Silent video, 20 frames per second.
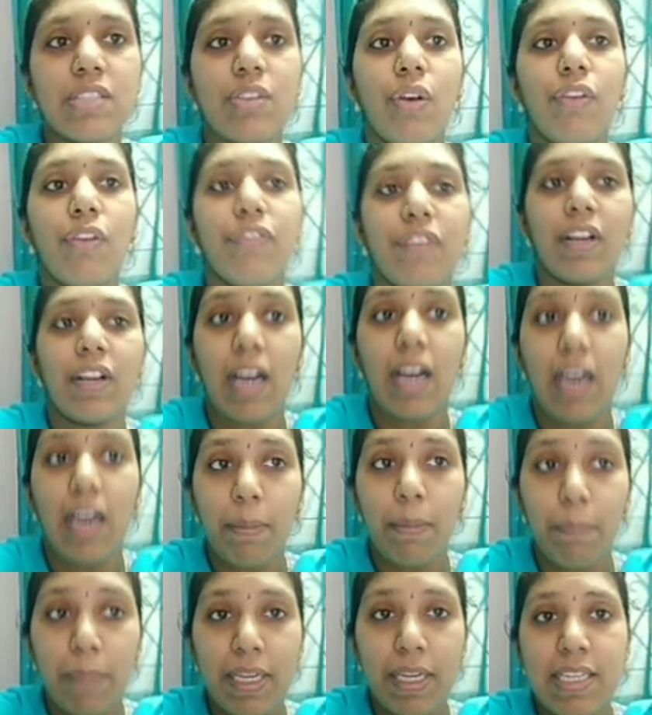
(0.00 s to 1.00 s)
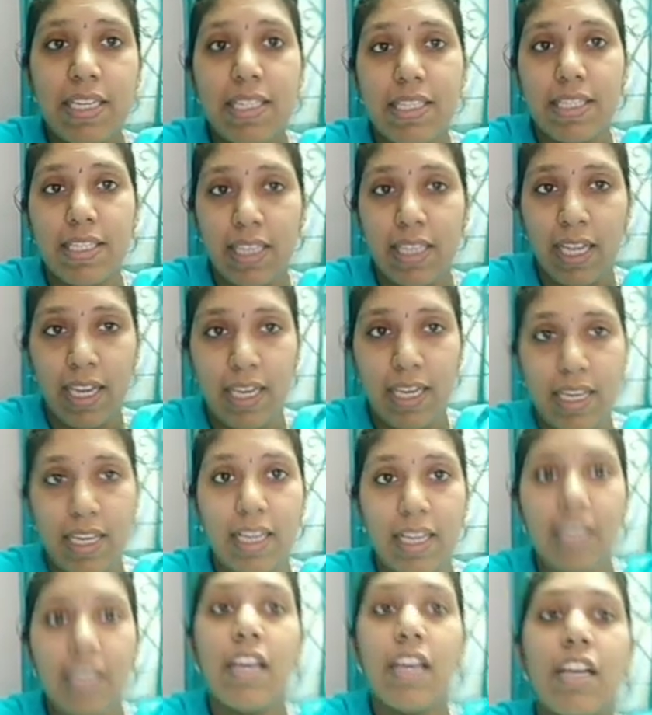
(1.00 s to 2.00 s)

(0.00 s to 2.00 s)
of carpet is needed